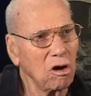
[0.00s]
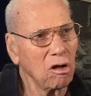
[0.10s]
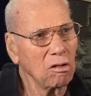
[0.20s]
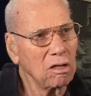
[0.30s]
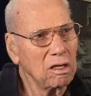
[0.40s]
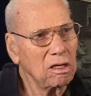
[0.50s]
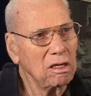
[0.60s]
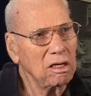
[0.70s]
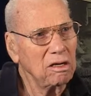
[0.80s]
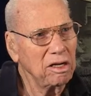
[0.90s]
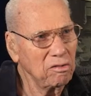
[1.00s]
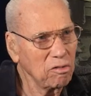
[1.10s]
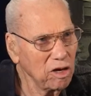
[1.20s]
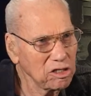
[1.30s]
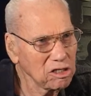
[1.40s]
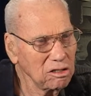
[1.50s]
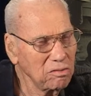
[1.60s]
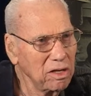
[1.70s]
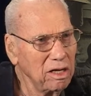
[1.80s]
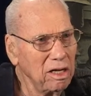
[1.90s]
hall in Russia,
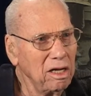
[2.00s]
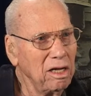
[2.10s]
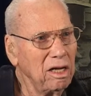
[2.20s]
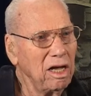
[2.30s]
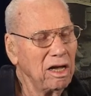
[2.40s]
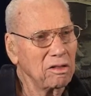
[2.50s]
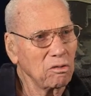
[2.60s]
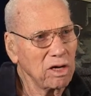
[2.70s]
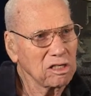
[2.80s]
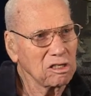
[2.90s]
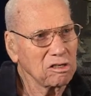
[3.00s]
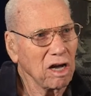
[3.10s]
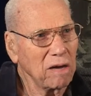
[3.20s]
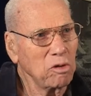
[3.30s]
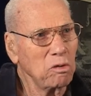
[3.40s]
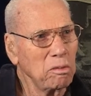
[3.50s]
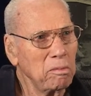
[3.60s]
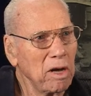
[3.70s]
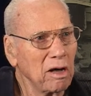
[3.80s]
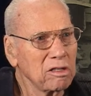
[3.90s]
and the rest of the time we
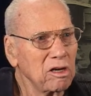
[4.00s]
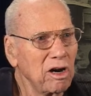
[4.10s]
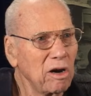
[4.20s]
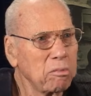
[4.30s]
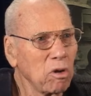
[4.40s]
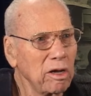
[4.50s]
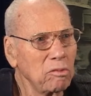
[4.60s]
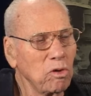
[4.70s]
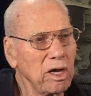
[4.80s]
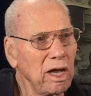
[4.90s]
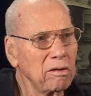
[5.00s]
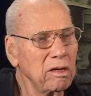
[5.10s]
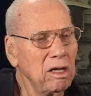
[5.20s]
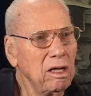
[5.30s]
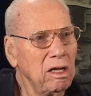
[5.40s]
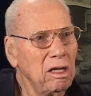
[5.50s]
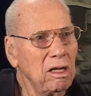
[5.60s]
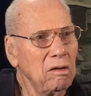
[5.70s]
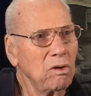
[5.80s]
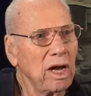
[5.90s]
were out the airplane. We had
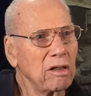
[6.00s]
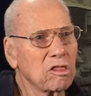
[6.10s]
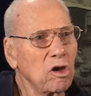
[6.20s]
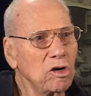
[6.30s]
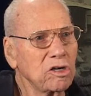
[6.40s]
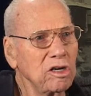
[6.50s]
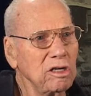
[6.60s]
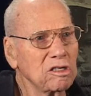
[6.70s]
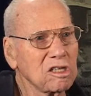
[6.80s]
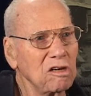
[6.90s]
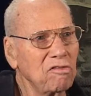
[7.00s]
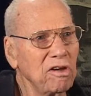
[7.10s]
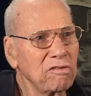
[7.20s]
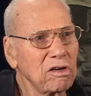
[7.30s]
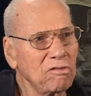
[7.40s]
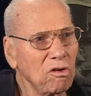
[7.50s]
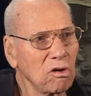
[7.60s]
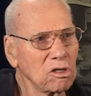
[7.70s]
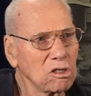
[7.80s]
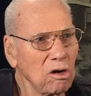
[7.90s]
we had 13
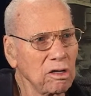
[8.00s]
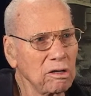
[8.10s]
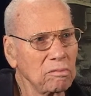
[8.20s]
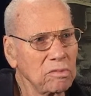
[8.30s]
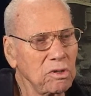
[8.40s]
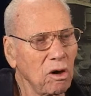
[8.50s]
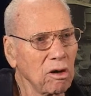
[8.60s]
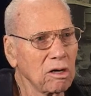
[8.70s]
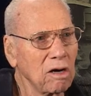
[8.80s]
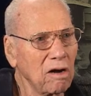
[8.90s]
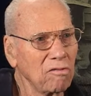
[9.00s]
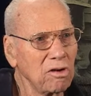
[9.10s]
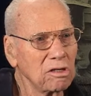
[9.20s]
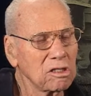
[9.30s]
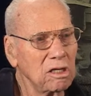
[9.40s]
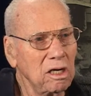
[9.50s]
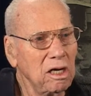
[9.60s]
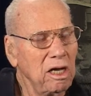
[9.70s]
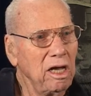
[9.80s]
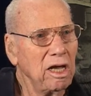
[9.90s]
C-54s on the Yalta conference,
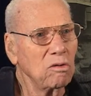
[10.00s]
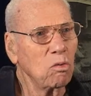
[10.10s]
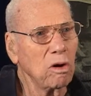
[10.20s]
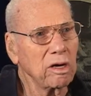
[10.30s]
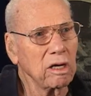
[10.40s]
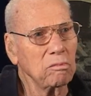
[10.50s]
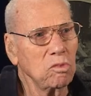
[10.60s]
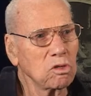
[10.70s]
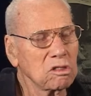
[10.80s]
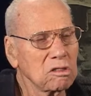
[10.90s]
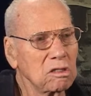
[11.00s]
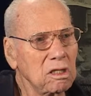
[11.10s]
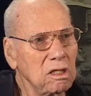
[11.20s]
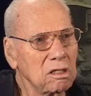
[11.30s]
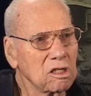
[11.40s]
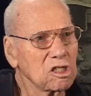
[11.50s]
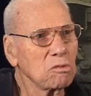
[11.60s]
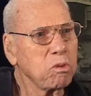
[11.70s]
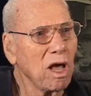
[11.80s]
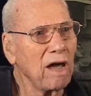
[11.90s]
and one of them was to
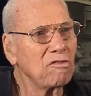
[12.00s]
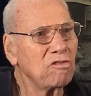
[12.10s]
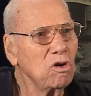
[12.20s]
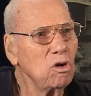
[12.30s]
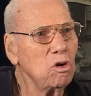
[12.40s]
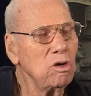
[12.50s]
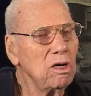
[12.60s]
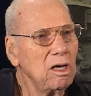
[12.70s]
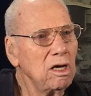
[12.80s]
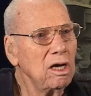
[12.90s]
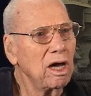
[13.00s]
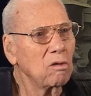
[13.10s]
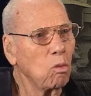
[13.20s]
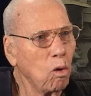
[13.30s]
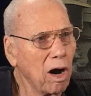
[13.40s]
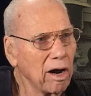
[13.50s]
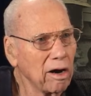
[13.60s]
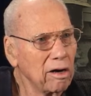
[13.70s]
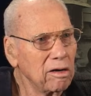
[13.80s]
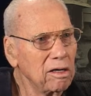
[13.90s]
supply food and
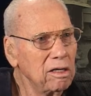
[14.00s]
water